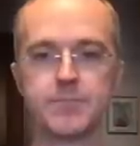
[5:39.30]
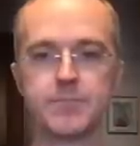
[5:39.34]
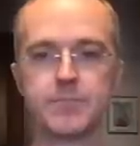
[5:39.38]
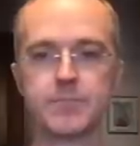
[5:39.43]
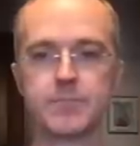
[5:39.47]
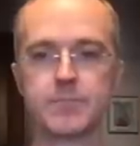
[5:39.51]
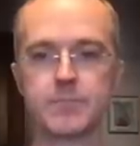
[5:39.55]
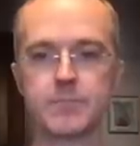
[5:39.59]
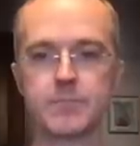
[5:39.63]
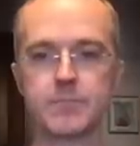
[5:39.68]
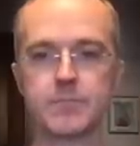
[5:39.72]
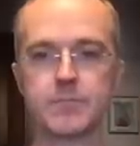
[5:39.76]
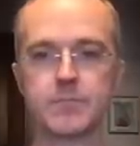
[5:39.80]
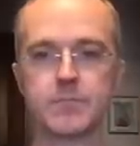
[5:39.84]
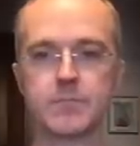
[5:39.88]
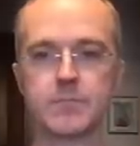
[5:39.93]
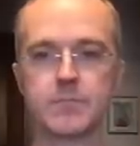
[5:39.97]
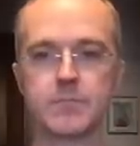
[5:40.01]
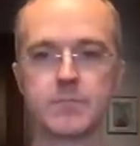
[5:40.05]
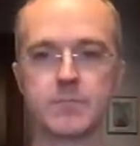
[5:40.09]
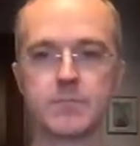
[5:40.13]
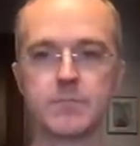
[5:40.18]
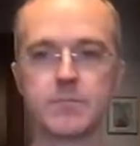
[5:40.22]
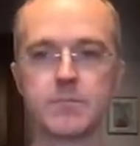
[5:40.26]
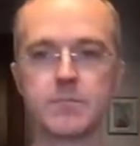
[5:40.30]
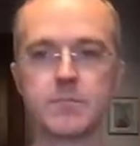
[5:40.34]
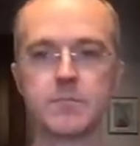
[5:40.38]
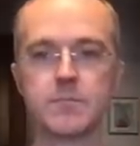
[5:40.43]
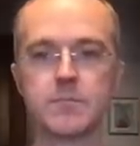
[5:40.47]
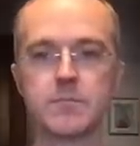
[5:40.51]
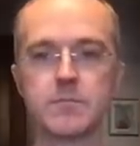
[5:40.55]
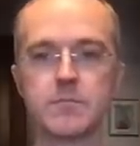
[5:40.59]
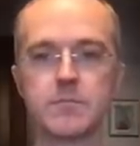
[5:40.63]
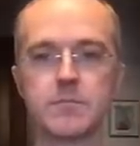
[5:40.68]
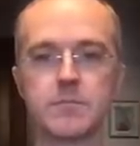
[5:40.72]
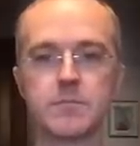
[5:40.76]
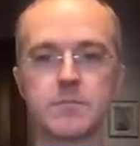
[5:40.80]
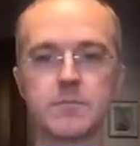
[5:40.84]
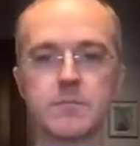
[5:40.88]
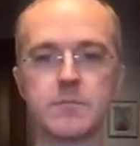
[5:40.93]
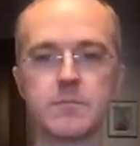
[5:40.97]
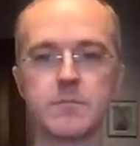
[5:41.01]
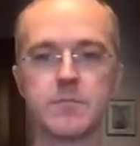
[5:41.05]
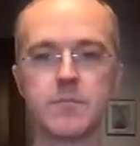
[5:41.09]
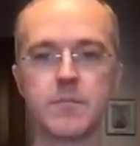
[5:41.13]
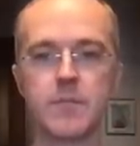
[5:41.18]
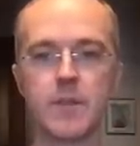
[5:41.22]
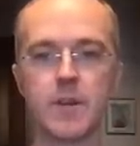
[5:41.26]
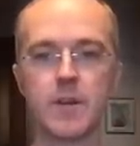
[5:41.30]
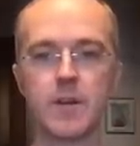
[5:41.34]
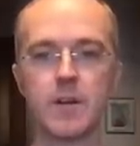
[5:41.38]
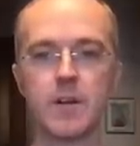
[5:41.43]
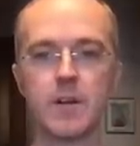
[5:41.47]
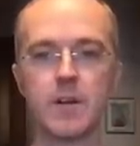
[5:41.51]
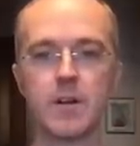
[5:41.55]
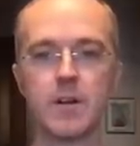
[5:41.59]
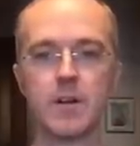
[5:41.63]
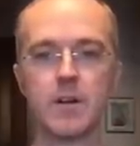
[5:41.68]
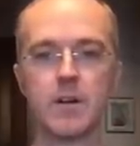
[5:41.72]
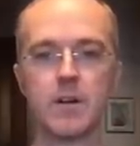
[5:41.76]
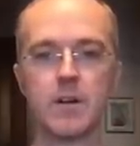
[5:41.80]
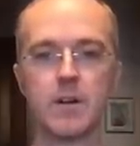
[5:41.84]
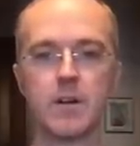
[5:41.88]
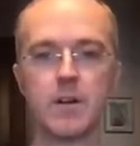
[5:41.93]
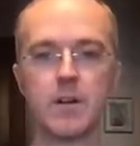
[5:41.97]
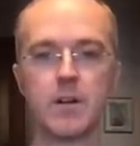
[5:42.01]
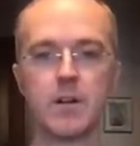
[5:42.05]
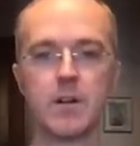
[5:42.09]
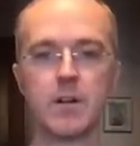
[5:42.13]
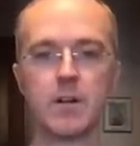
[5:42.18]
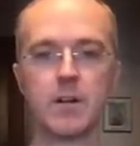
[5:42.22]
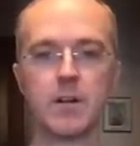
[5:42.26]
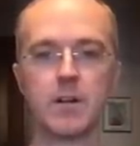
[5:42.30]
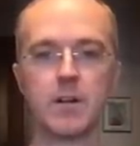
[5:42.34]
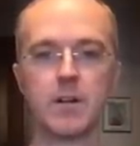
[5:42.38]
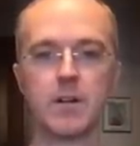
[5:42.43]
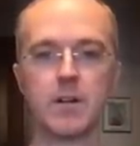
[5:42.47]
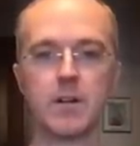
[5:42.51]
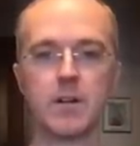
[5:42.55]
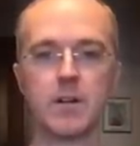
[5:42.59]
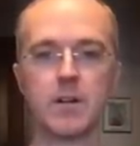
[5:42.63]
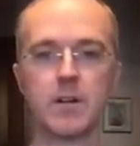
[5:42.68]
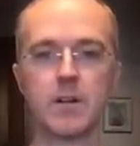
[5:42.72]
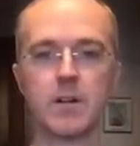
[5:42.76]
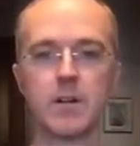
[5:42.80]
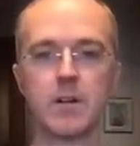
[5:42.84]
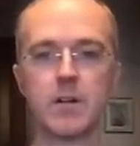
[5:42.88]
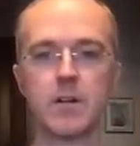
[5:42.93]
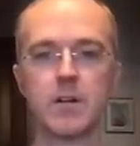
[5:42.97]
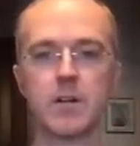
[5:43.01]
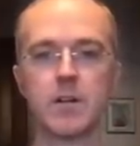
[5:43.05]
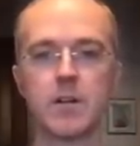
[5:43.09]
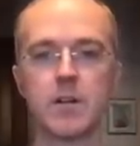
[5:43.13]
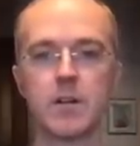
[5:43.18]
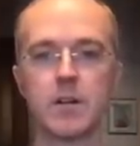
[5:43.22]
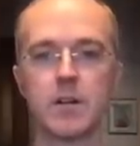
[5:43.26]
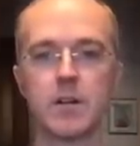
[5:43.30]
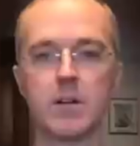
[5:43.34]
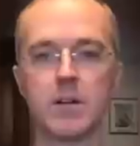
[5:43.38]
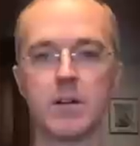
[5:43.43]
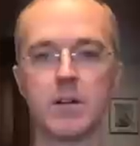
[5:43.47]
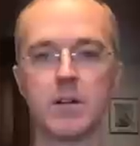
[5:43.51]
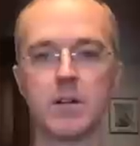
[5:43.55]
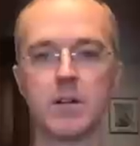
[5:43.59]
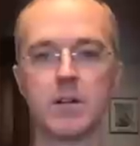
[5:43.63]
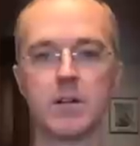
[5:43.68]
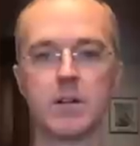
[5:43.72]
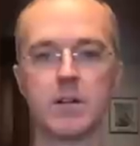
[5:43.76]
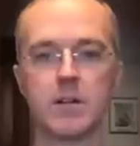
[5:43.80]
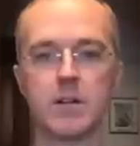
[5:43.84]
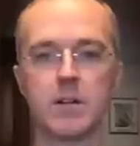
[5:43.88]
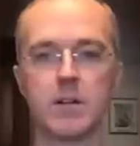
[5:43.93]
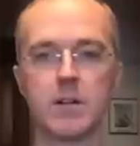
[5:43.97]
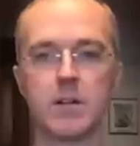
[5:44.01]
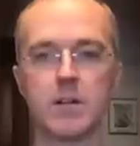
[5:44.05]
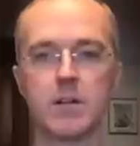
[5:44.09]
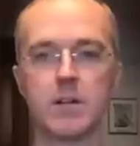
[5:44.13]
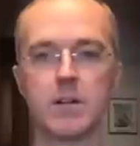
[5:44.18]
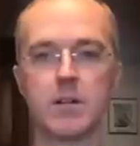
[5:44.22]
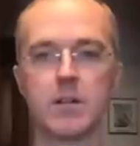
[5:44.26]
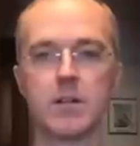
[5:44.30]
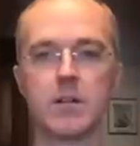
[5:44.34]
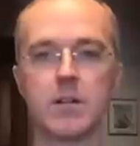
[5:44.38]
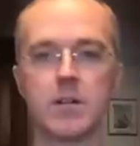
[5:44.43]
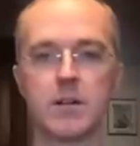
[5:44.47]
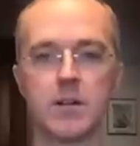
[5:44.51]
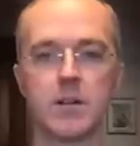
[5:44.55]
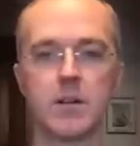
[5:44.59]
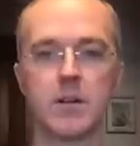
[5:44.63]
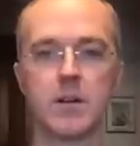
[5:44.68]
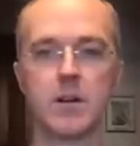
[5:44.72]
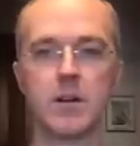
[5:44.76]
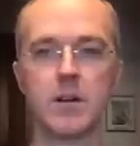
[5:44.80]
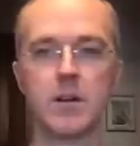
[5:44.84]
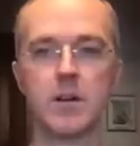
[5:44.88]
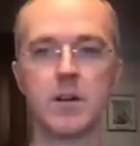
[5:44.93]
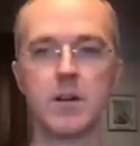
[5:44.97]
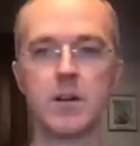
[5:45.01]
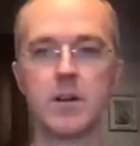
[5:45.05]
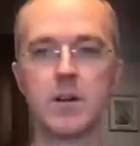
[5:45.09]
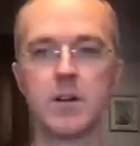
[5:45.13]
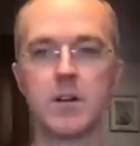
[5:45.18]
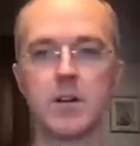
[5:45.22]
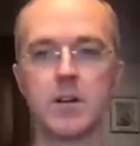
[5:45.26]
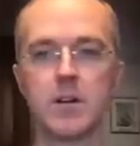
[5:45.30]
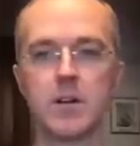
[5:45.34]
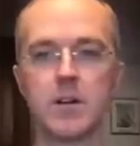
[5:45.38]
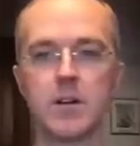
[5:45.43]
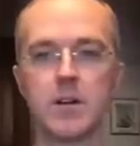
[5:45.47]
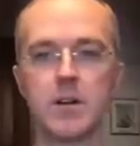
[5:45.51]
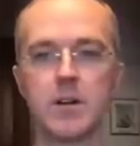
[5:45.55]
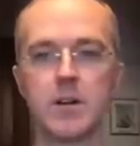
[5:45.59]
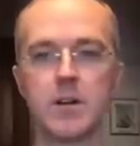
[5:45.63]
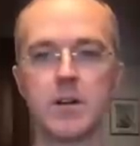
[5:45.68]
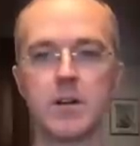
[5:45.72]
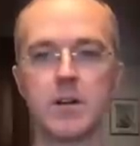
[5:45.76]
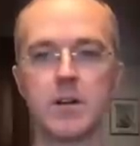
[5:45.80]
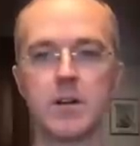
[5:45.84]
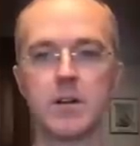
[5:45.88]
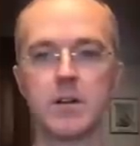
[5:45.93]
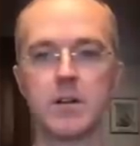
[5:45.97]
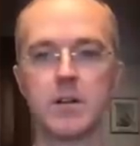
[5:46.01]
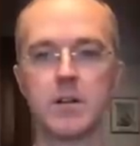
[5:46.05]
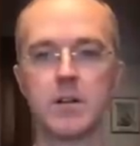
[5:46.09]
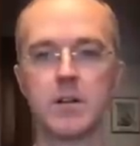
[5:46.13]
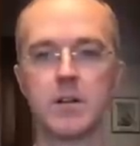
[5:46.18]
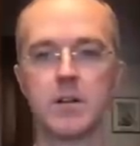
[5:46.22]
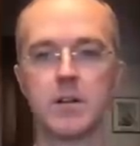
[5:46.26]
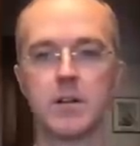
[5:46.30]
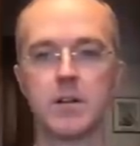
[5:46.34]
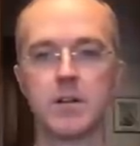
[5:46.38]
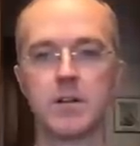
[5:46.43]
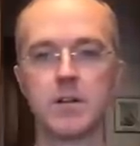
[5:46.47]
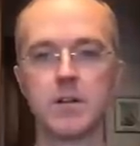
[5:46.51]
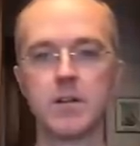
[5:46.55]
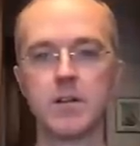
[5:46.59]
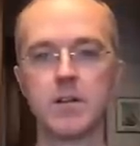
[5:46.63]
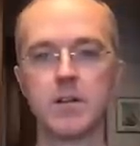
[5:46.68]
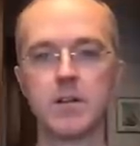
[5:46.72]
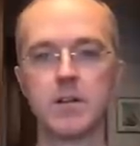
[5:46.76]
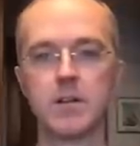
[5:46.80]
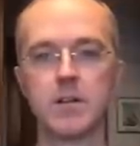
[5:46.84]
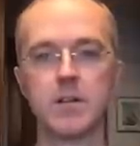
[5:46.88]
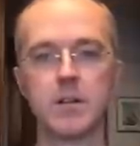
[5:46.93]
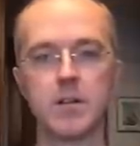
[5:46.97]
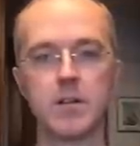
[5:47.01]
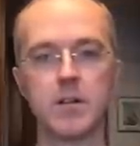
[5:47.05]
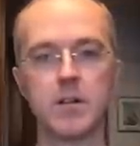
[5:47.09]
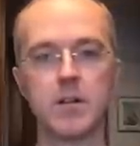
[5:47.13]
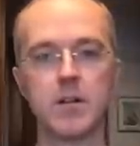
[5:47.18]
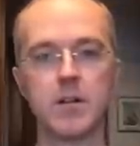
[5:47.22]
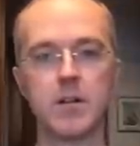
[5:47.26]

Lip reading: (not speaking)